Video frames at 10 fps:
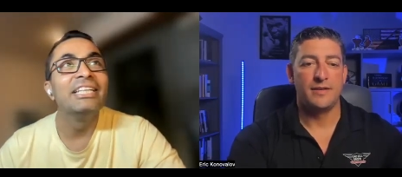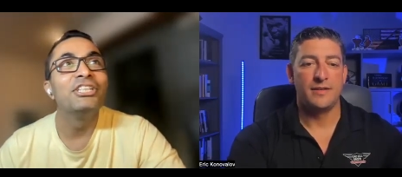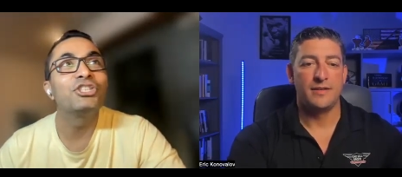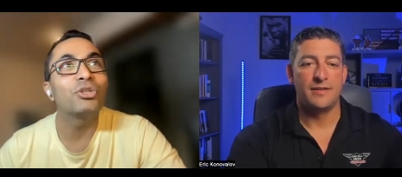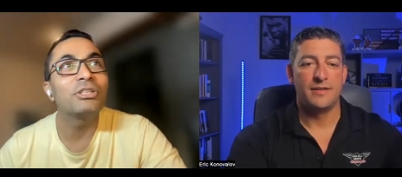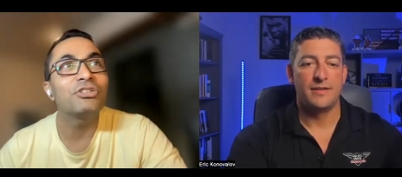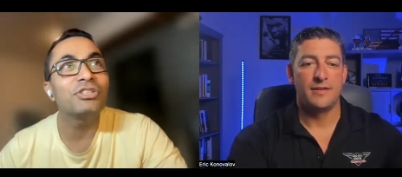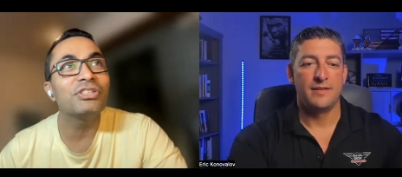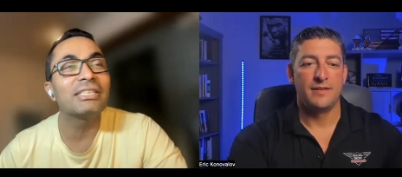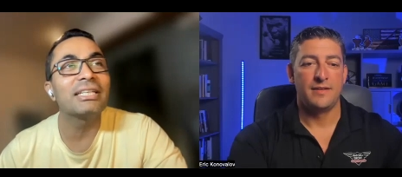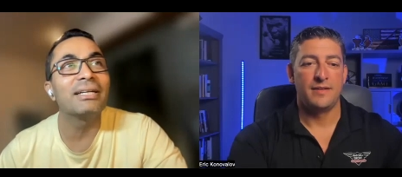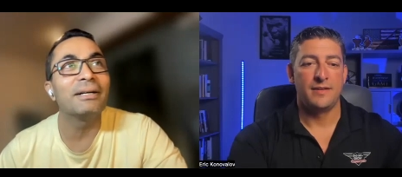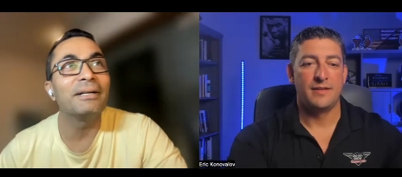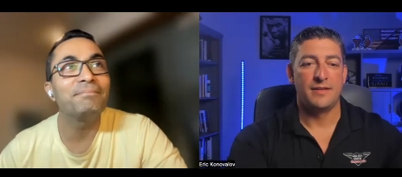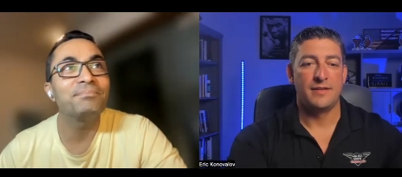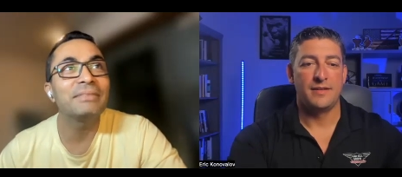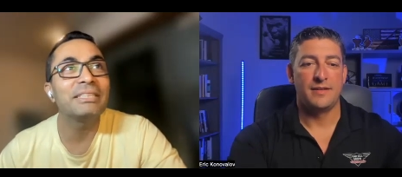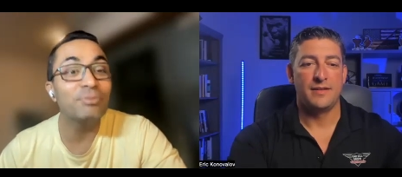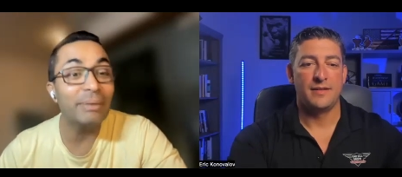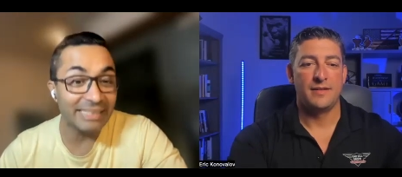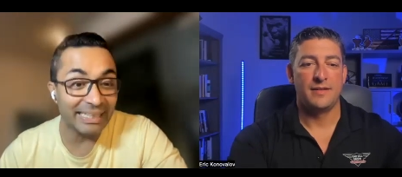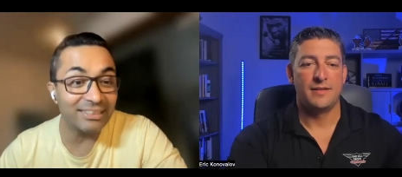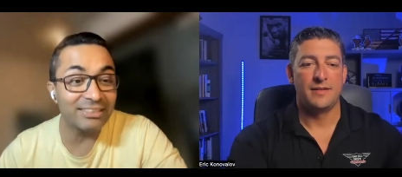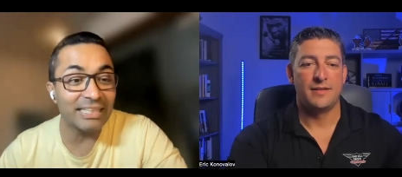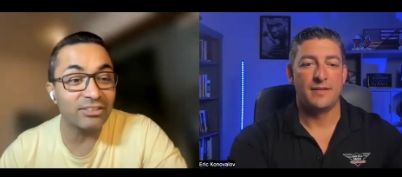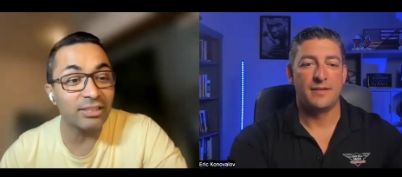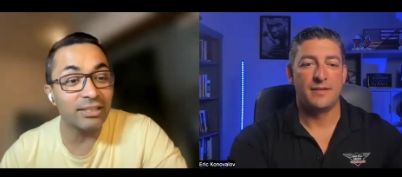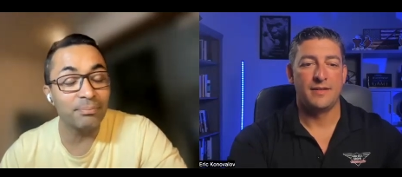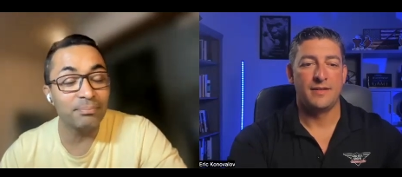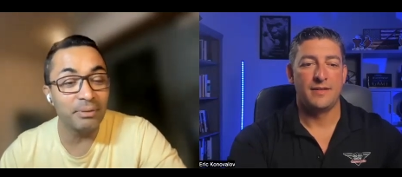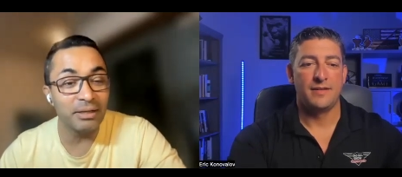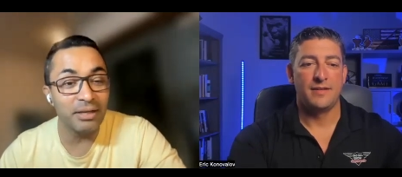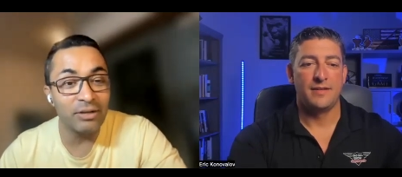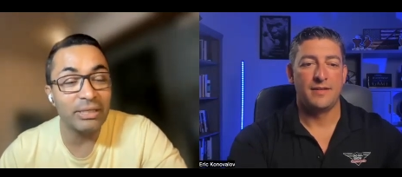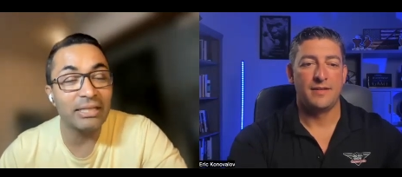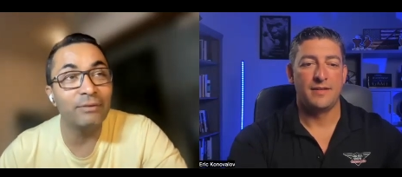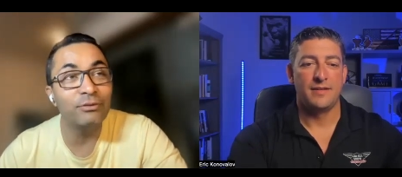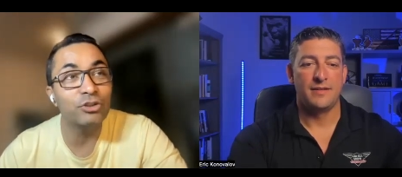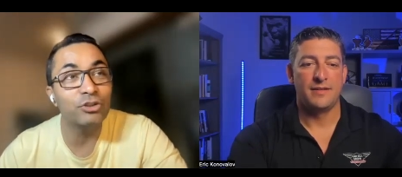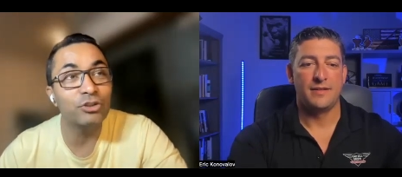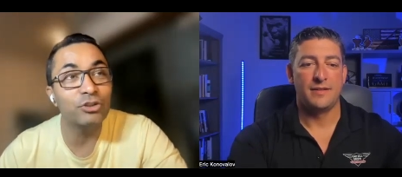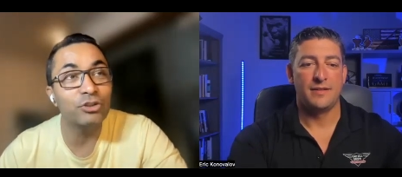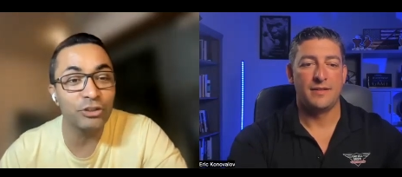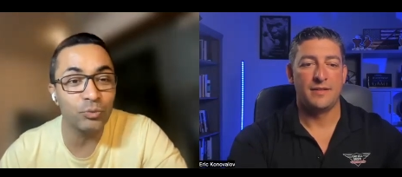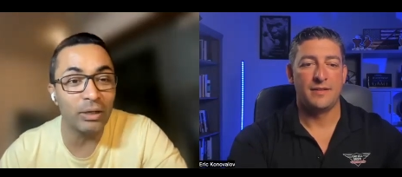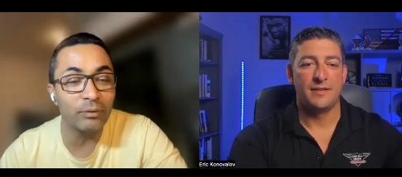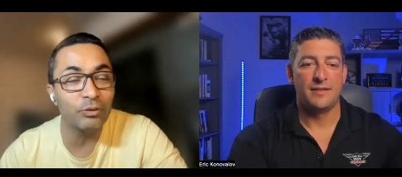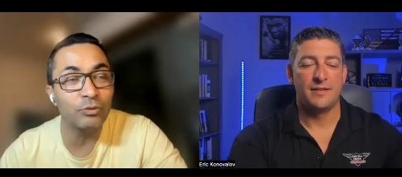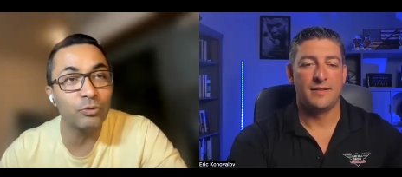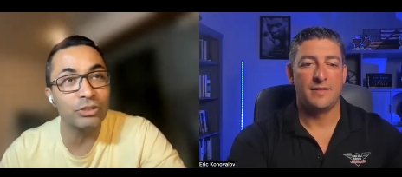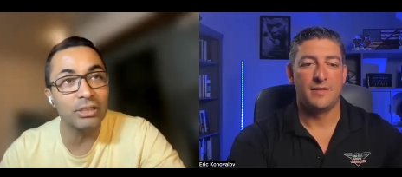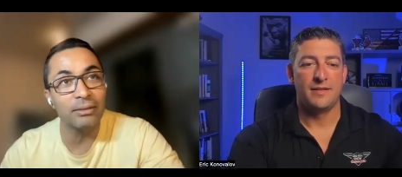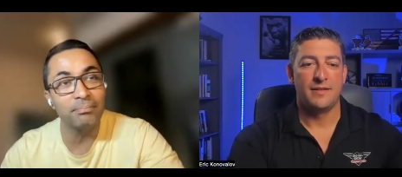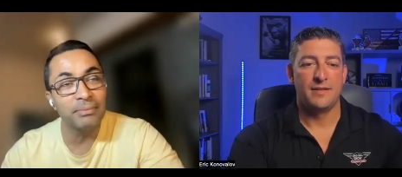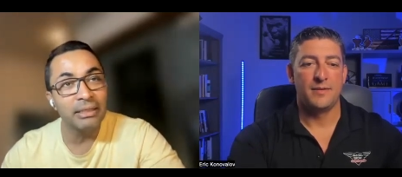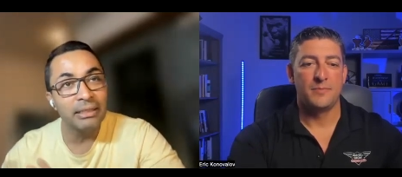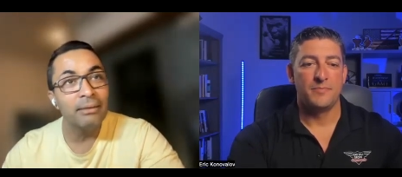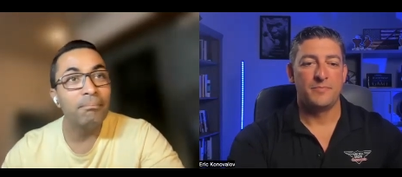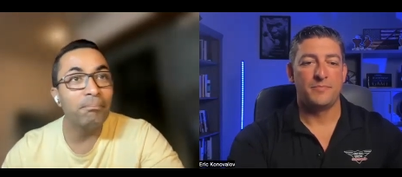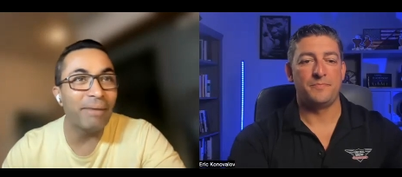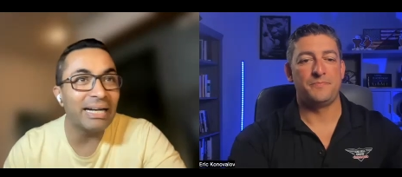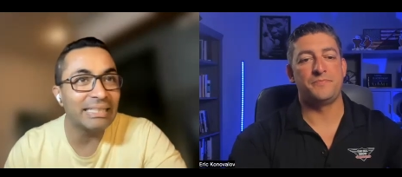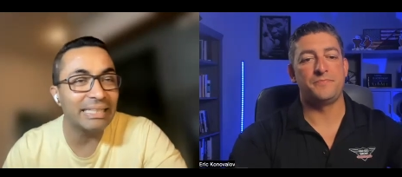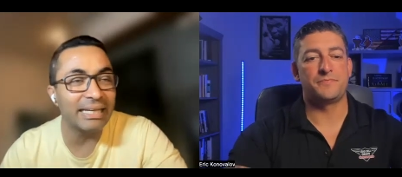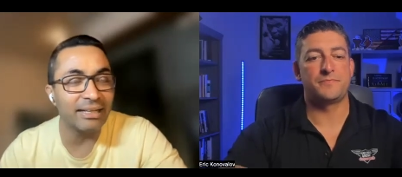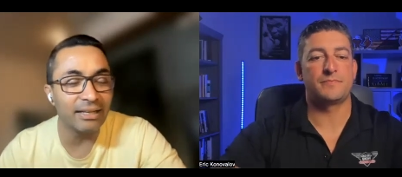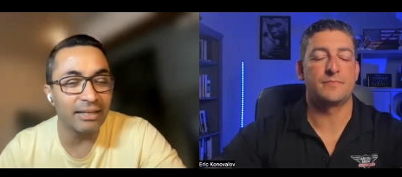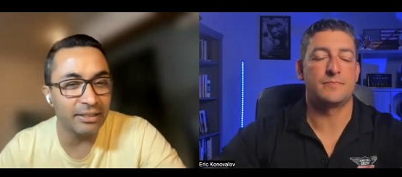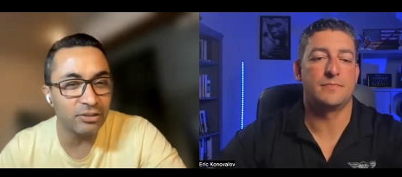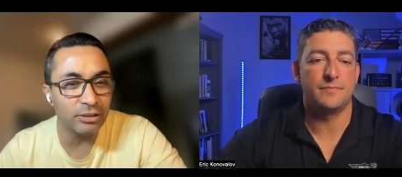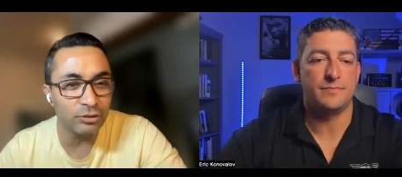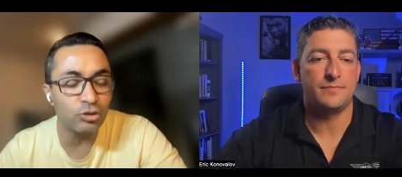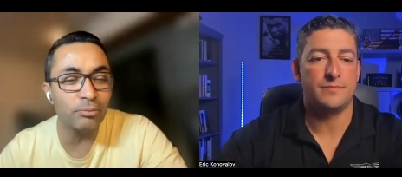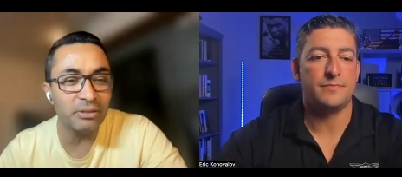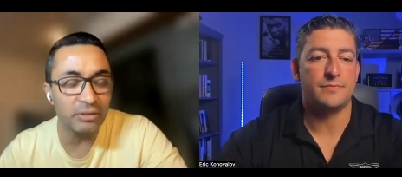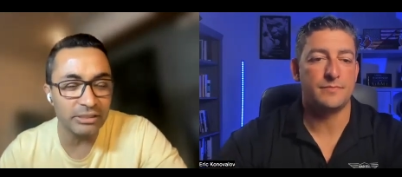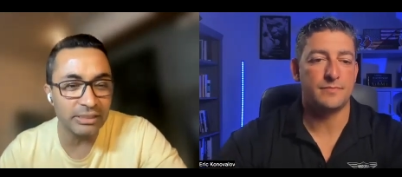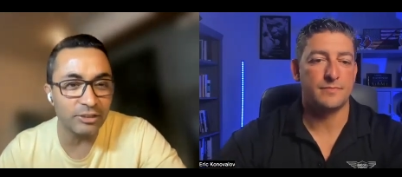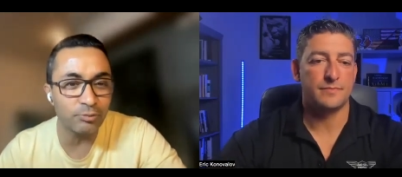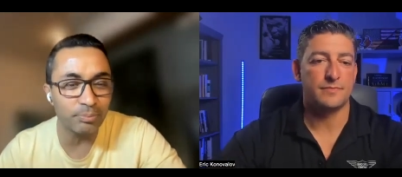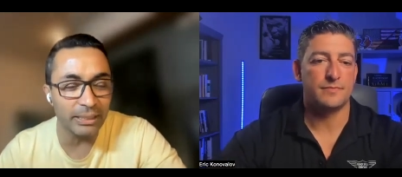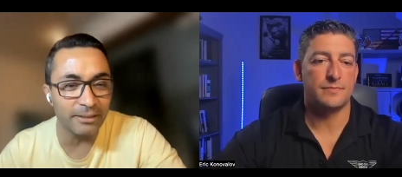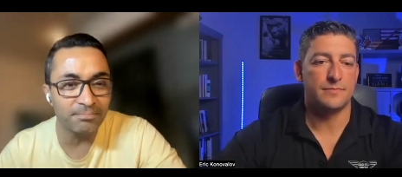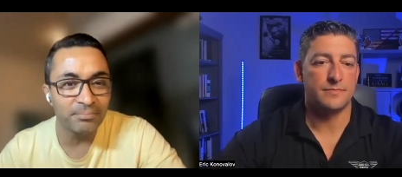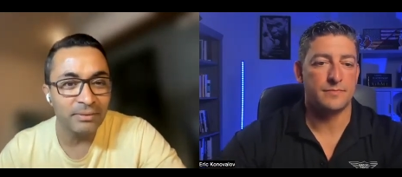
Speaker 1: So this is uh, this is my second SaaS startup, uh, Eric. I was doing the first one, which was a uh, marketing analytics consumer insights play.